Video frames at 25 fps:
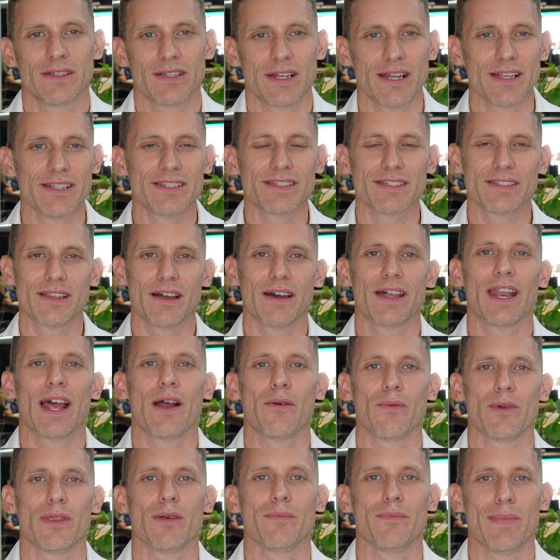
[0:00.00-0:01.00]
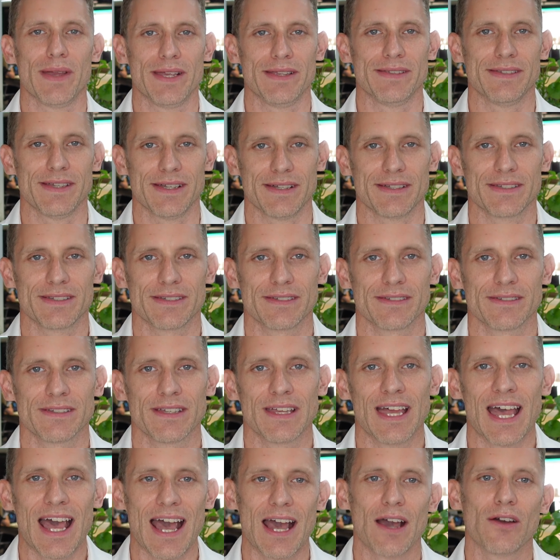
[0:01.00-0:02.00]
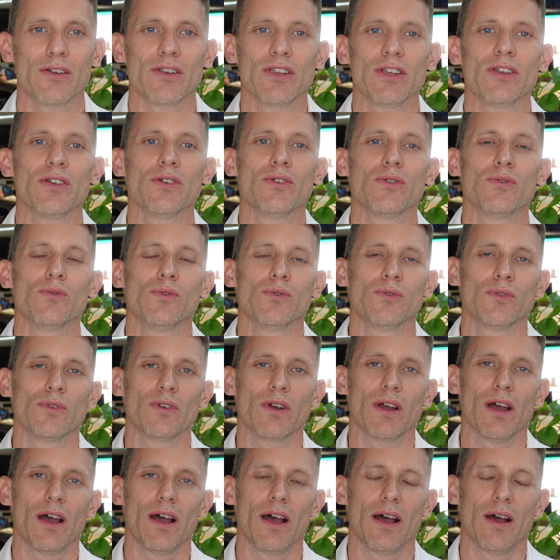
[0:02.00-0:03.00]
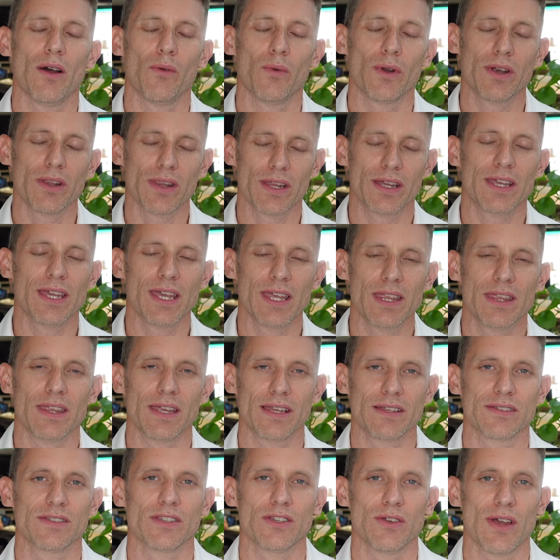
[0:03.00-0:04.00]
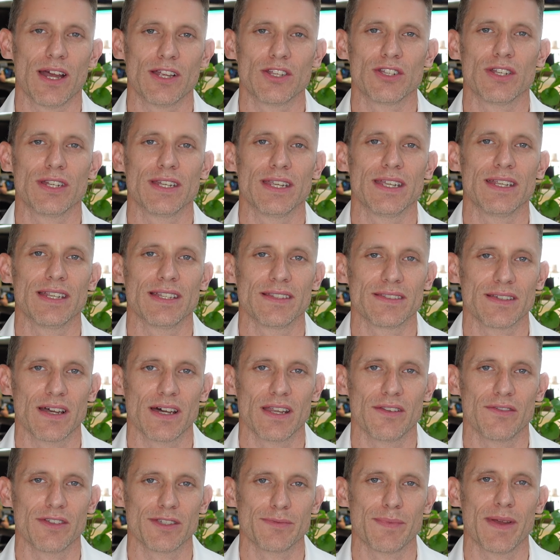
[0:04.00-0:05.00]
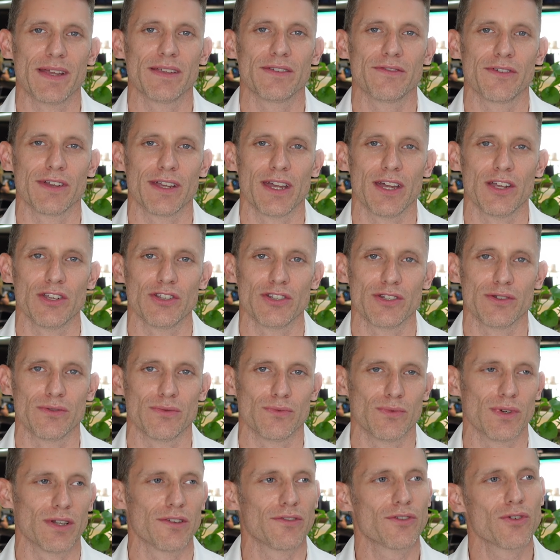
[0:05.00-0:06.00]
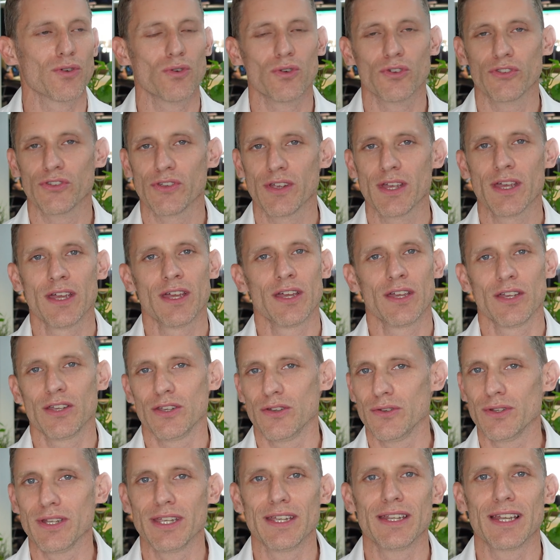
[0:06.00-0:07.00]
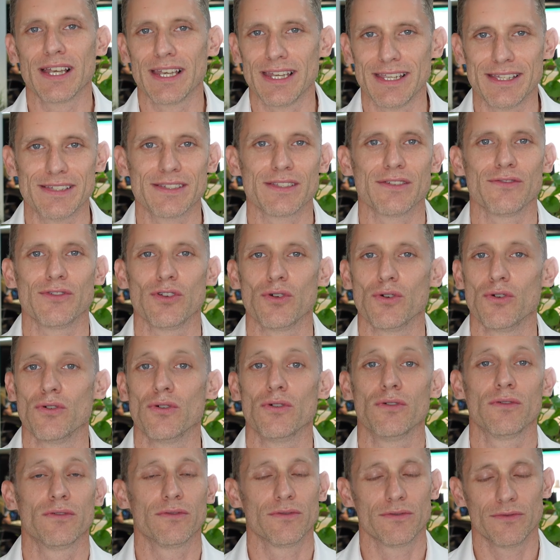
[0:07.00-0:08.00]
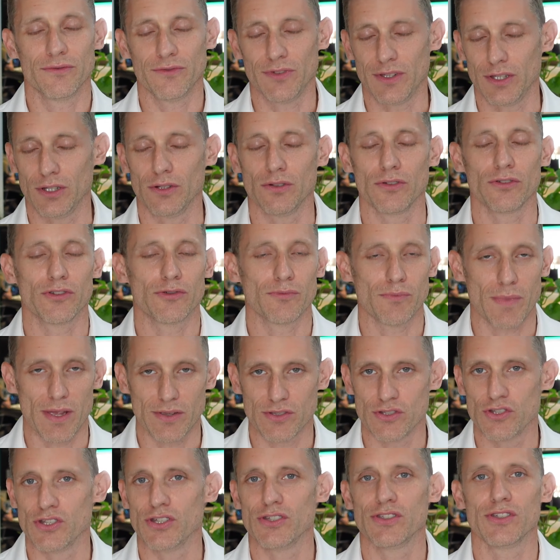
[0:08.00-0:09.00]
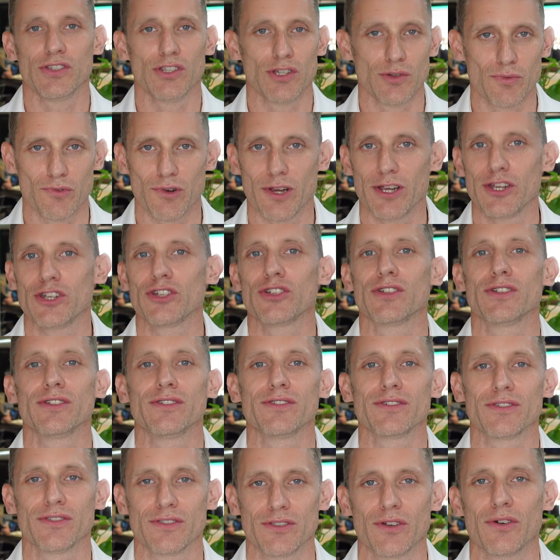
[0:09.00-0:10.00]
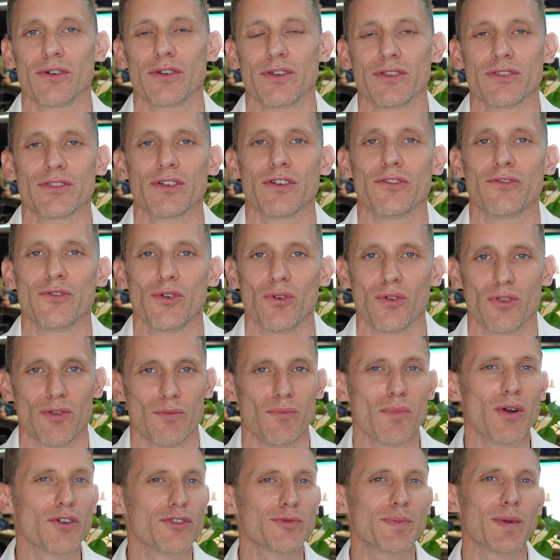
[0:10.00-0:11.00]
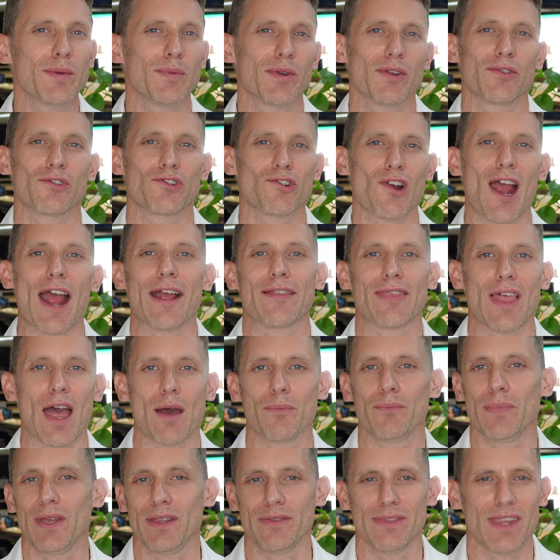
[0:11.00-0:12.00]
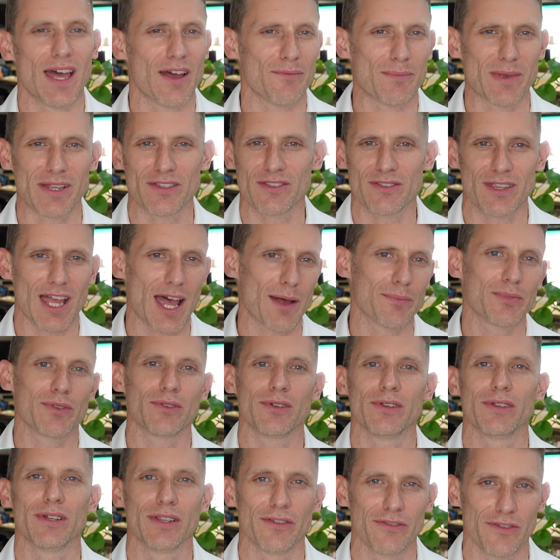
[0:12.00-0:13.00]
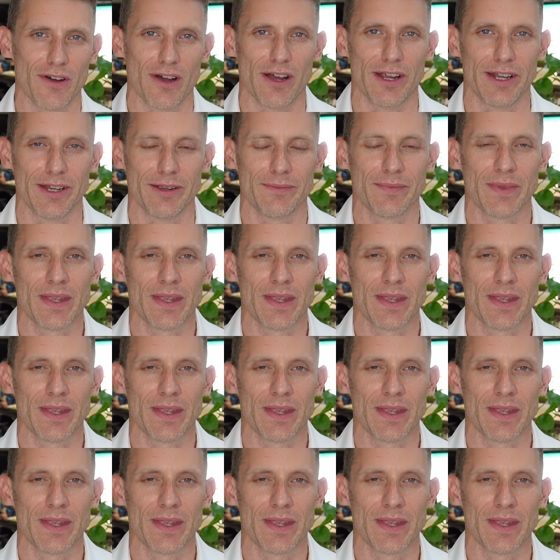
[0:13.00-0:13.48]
So let's start out with the basics. What are the key things that you actually need inside of a specification? Well, of course, you need a list of your fields, messages, enumerations, and so on and so forth. And most people have cracked that bit. That bit's absolutely fine.